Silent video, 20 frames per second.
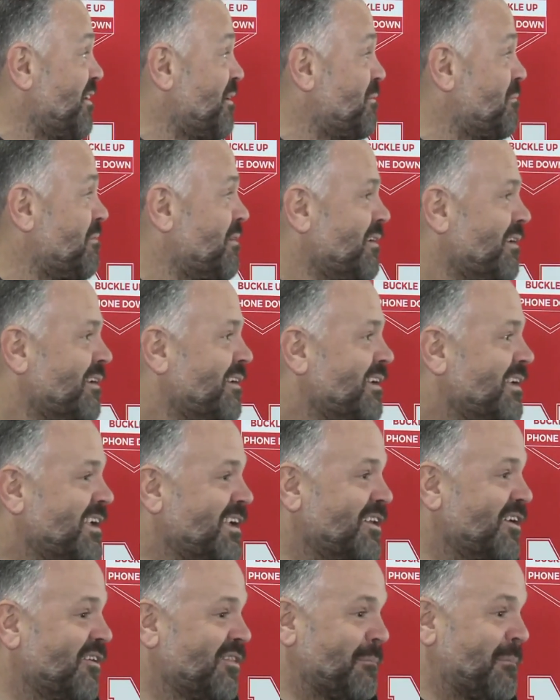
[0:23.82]
um,
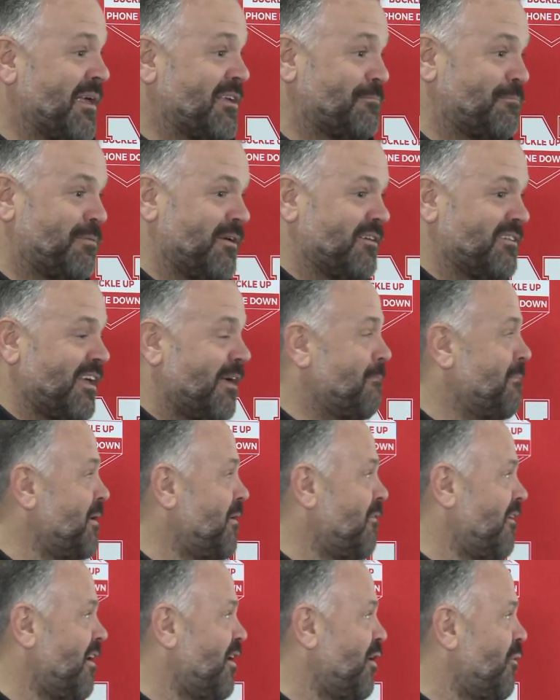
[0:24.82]
you know, the best players I've
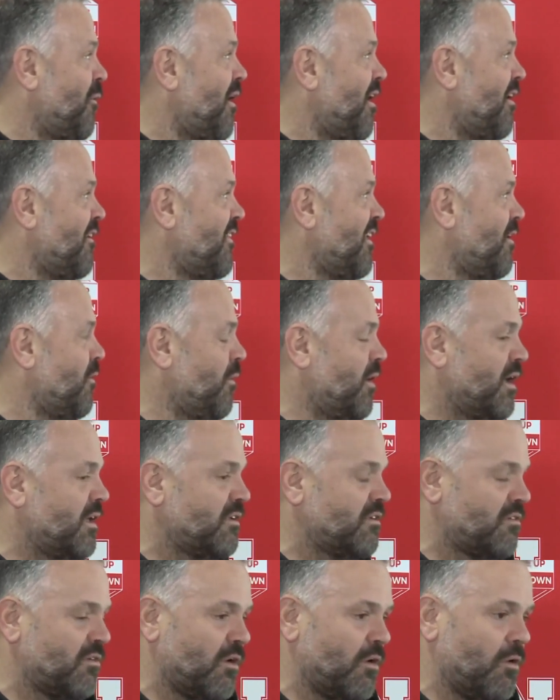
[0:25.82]
been around are wired that way.
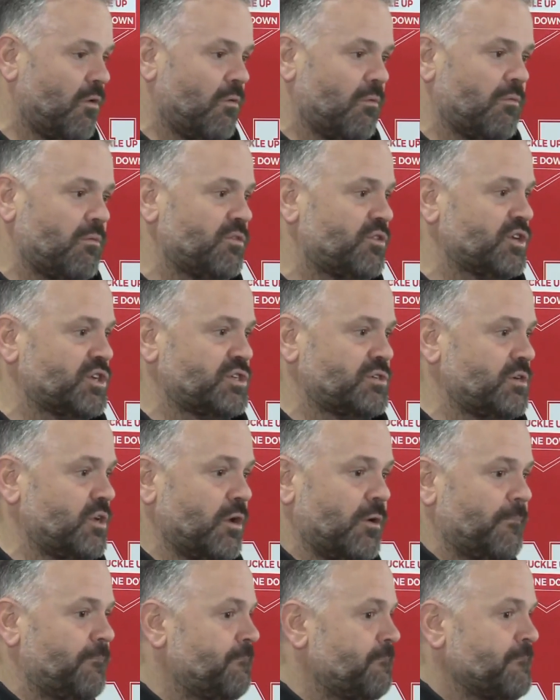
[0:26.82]
So just you
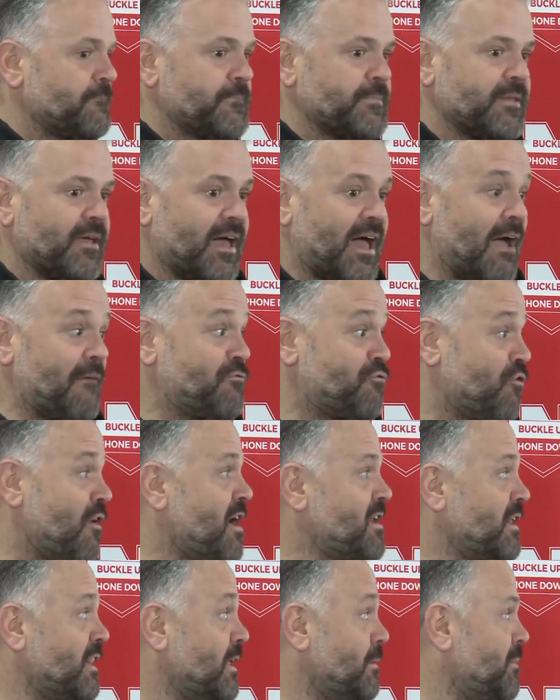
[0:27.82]
know, I've
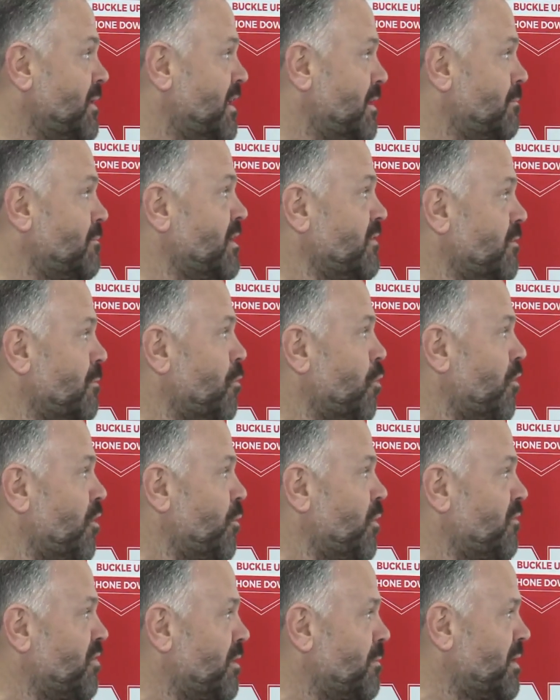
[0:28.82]
tried to limit him even more
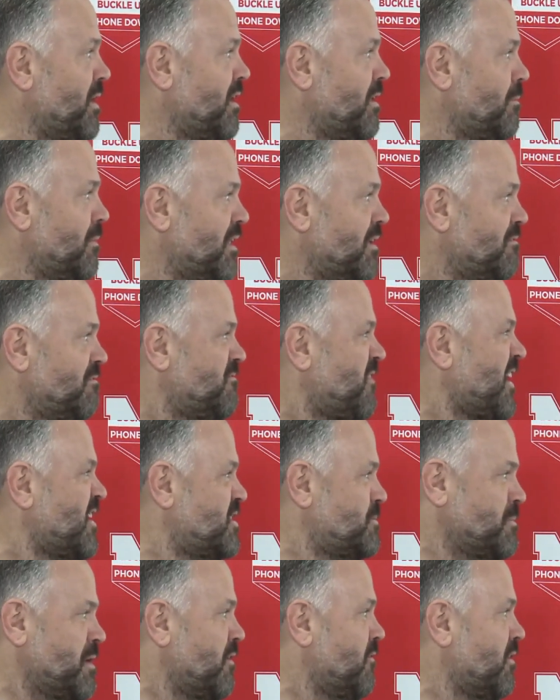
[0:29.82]
than we've limited him, and he
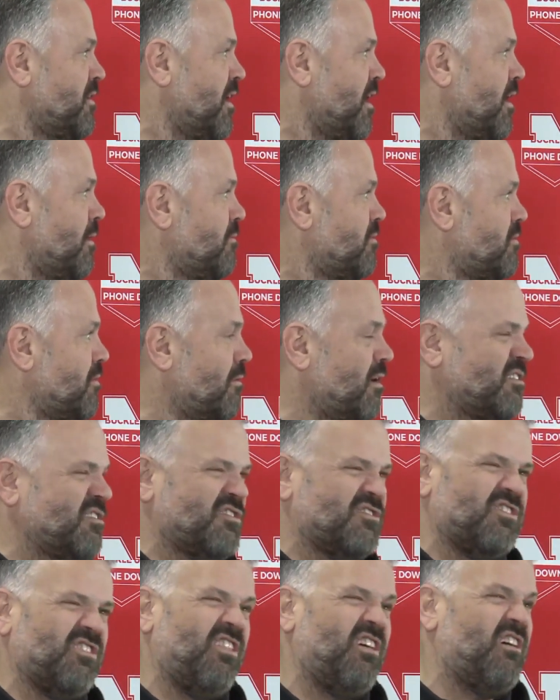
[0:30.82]
fights me every time. So I
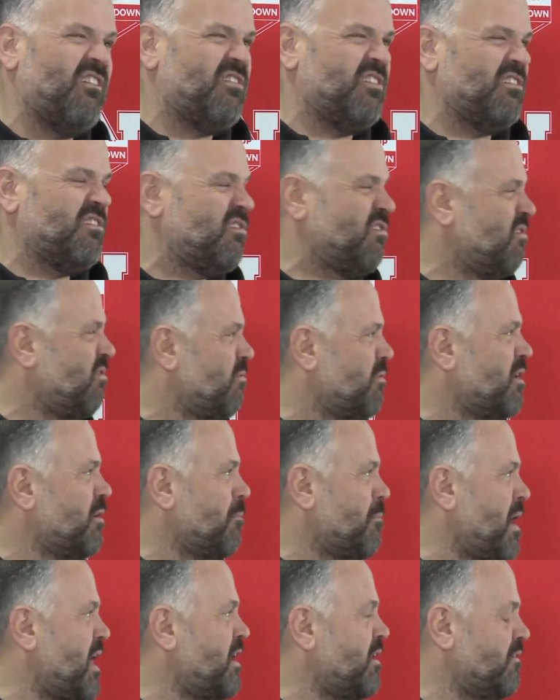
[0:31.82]
just love his
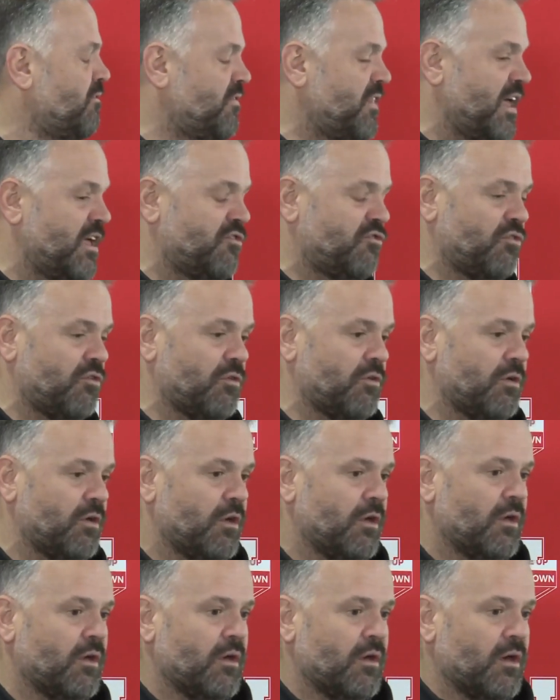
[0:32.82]
competitive nature nature.
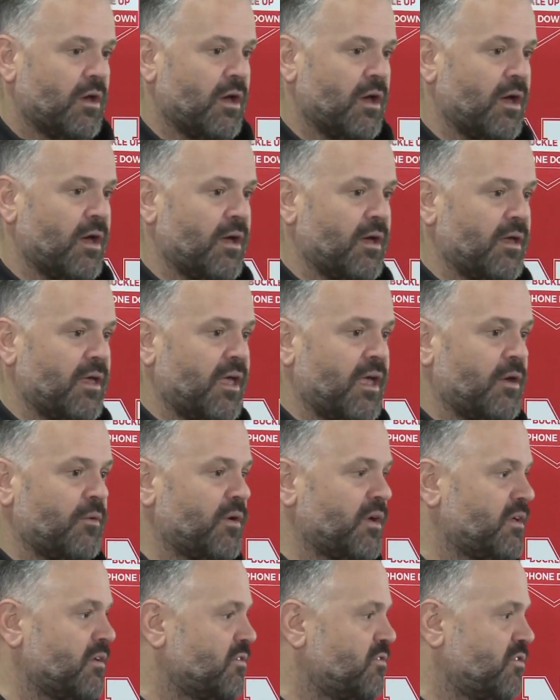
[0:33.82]
Uh,
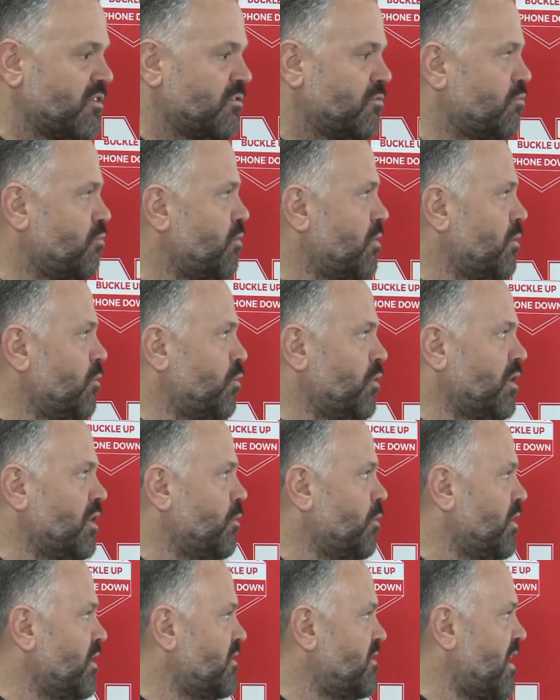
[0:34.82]
Eric is just re
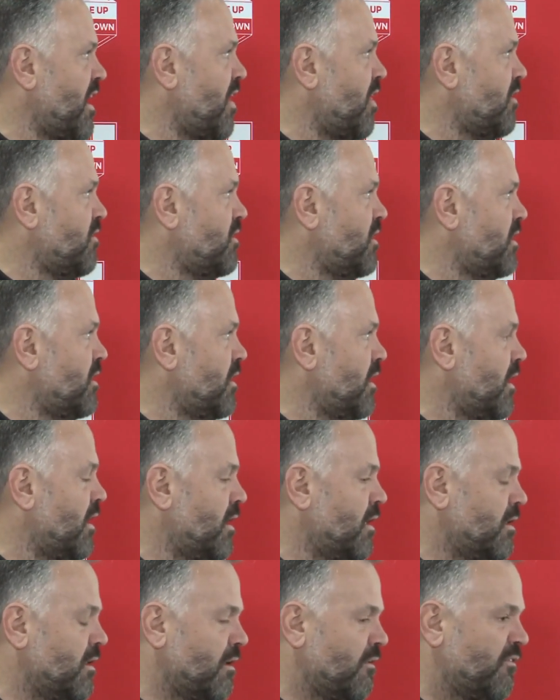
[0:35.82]
really, really talented
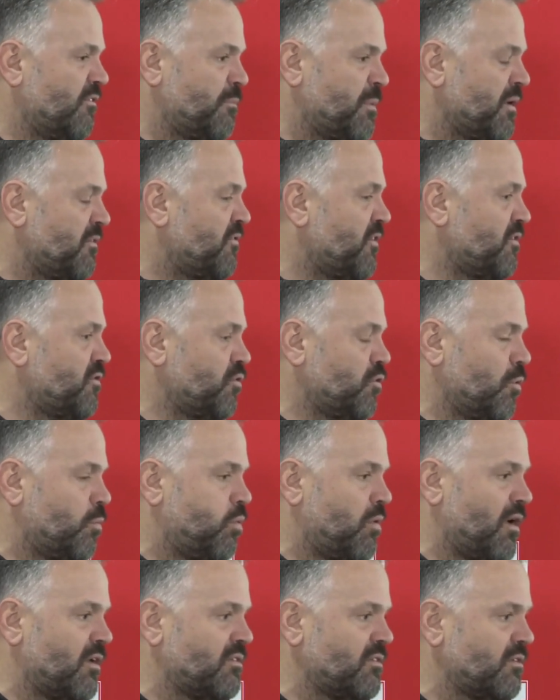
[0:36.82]
and a big physical
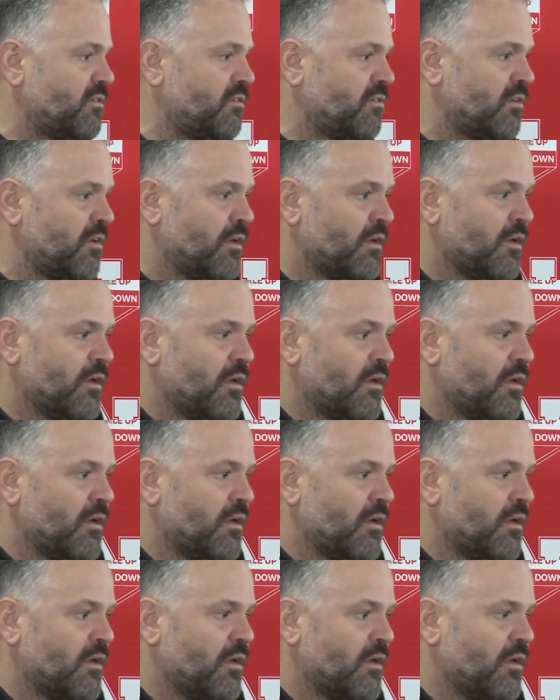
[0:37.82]
presence.